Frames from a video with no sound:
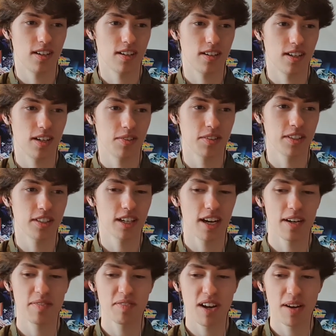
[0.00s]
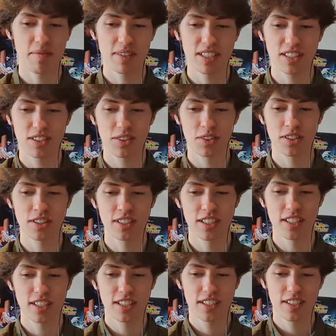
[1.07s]
I miss going
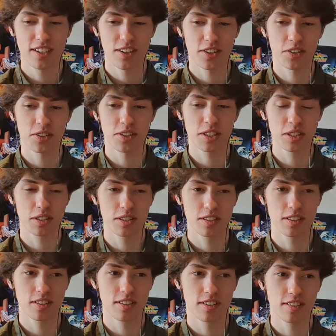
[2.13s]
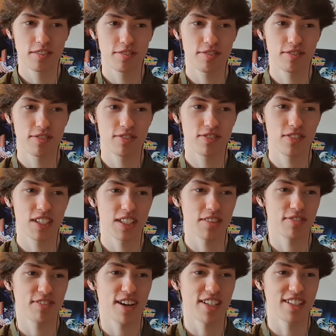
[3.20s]
on all these like
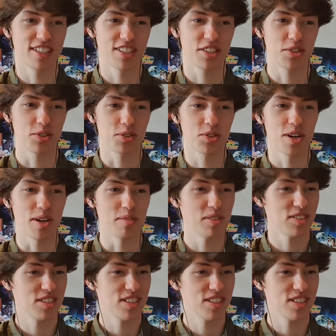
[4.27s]
fancy school trips.